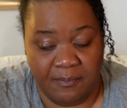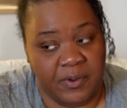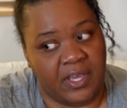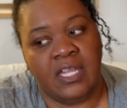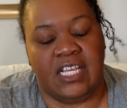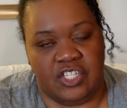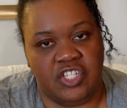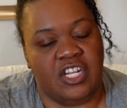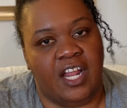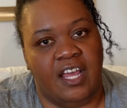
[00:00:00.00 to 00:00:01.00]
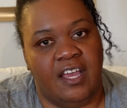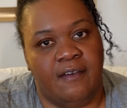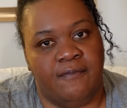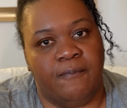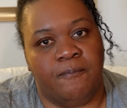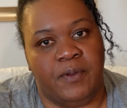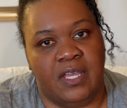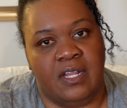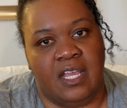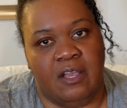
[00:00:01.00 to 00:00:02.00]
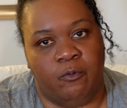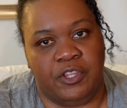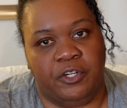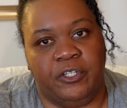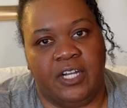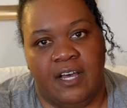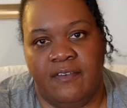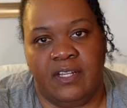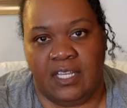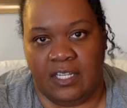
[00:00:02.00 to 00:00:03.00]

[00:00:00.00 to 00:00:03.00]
but it should not have been with her coven